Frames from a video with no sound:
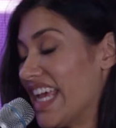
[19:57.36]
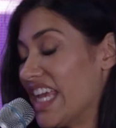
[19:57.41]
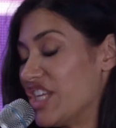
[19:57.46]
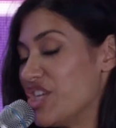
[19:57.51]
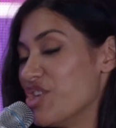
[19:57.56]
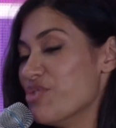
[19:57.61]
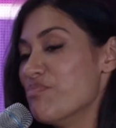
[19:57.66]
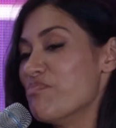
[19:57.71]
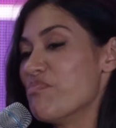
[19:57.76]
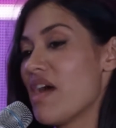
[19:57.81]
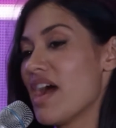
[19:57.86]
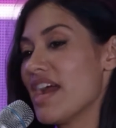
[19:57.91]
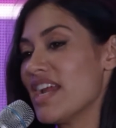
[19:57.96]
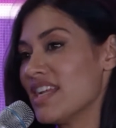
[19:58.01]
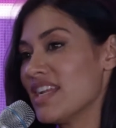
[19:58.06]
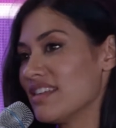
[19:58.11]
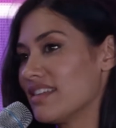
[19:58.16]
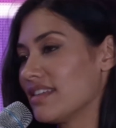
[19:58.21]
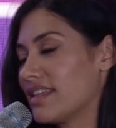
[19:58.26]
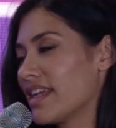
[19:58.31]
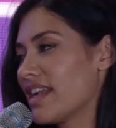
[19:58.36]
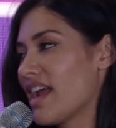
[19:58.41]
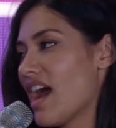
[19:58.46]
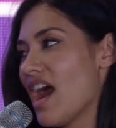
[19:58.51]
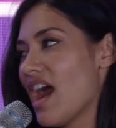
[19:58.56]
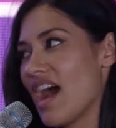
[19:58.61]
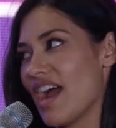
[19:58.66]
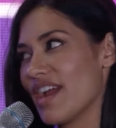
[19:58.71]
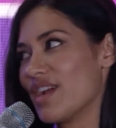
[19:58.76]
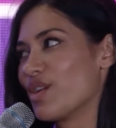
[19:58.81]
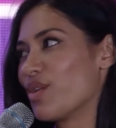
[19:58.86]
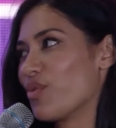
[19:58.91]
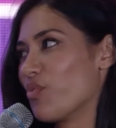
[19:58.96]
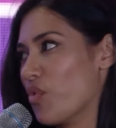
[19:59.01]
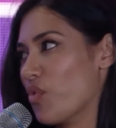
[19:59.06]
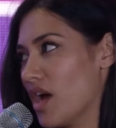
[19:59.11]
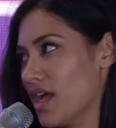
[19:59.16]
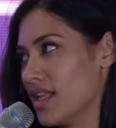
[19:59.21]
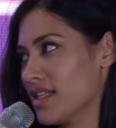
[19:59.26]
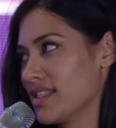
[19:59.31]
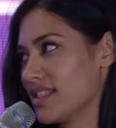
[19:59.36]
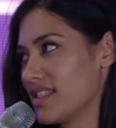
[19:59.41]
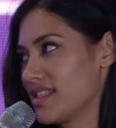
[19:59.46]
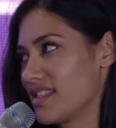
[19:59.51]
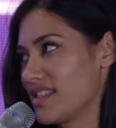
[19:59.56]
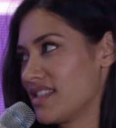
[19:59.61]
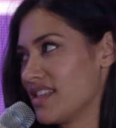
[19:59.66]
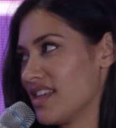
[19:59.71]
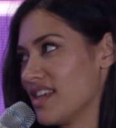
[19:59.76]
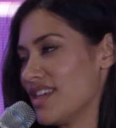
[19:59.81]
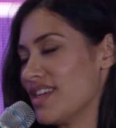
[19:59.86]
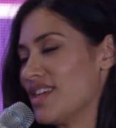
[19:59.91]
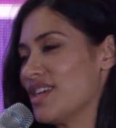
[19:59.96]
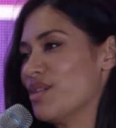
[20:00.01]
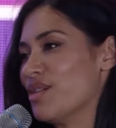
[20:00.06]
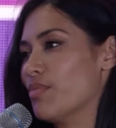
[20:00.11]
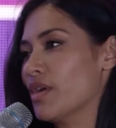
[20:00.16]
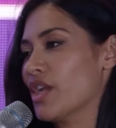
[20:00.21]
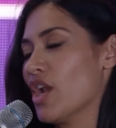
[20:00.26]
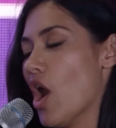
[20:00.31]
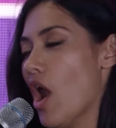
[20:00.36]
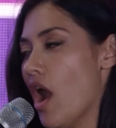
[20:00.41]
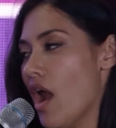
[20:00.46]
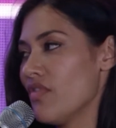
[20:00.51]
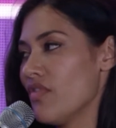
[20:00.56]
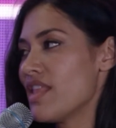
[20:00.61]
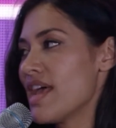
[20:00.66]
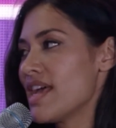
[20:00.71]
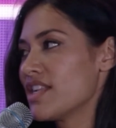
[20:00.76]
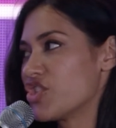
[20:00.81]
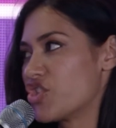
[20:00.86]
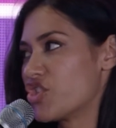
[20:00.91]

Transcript: you might get hired once, but on that